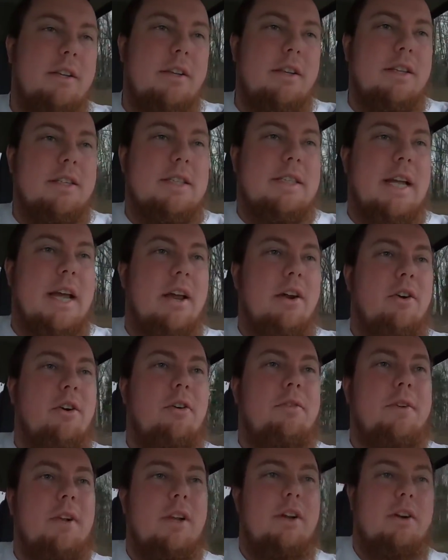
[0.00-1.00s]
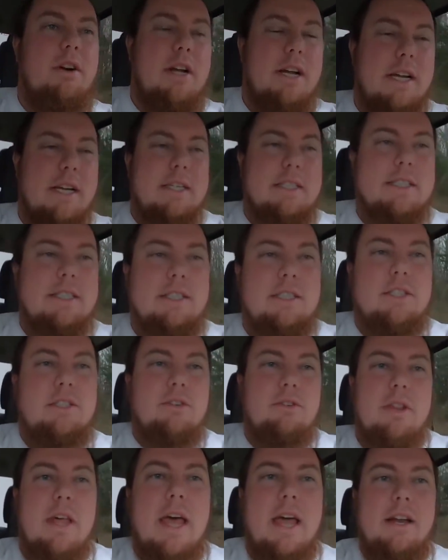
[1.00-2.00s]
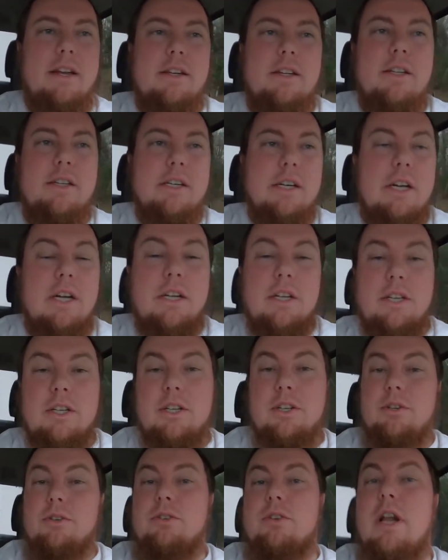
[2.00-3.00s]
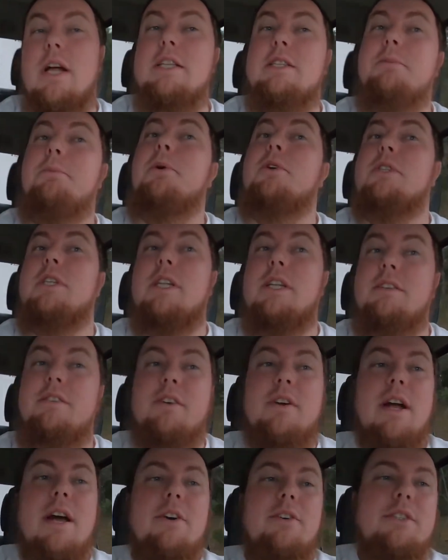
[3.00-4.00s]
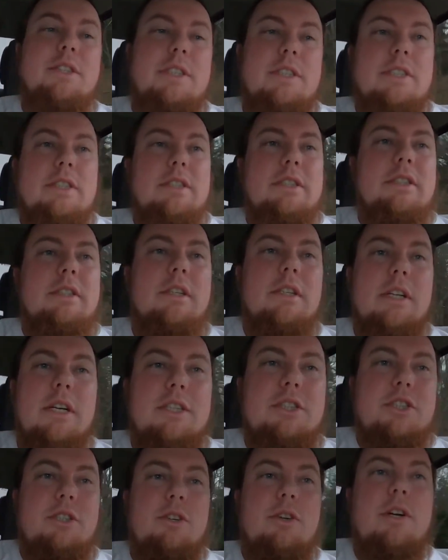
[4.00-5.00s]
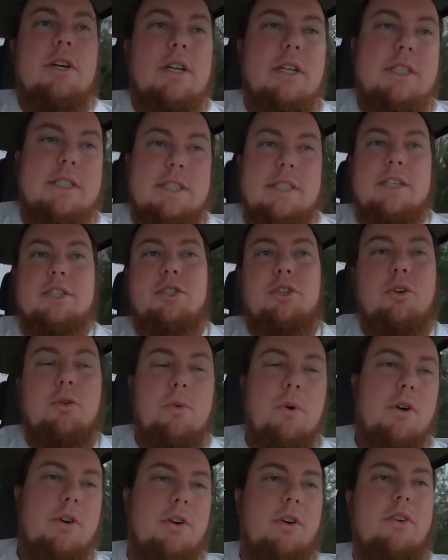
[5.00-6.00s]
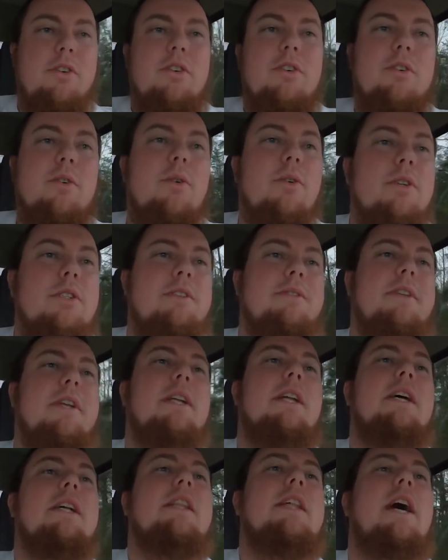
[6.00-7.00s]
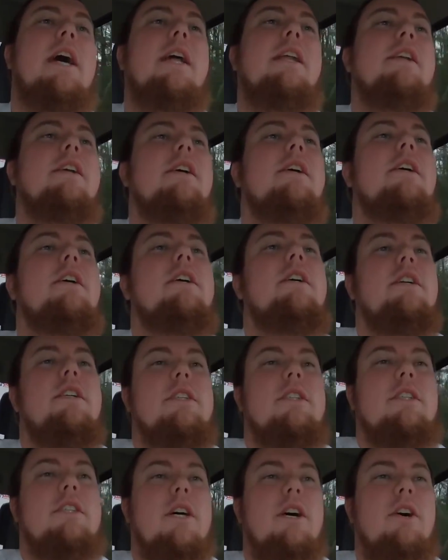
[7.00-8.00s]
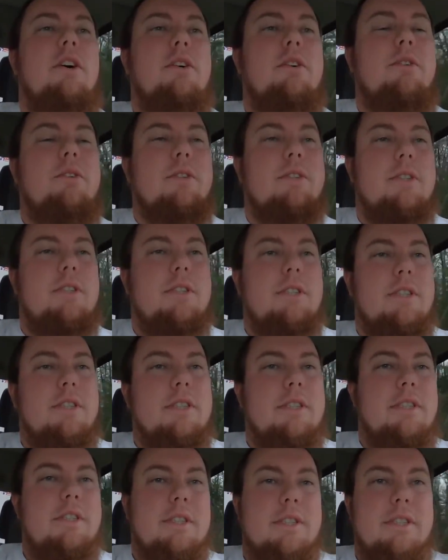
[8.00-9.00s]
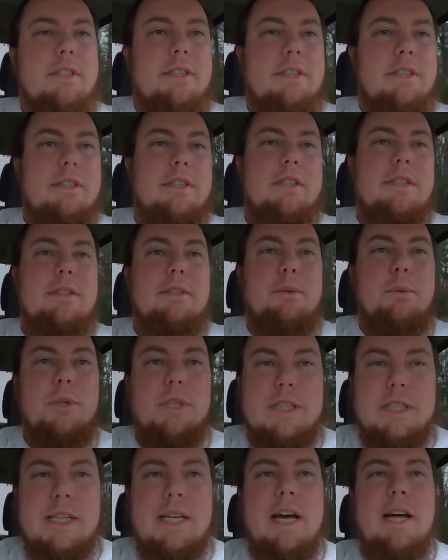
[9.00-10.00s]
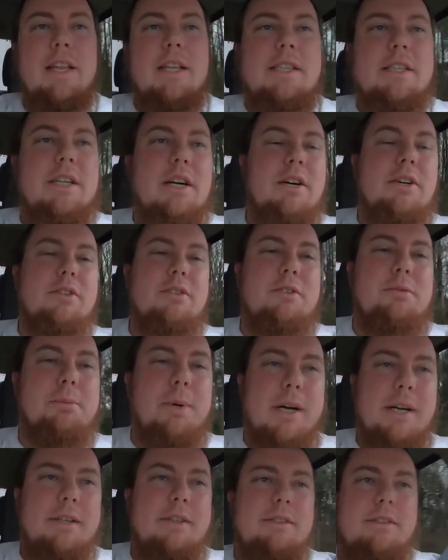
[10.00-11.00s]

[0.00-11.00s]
the stay-at-home alert, I guess, is so that you're not supposed to leave your house unless you're an essential worker or something like that. So we'll see how this goes. But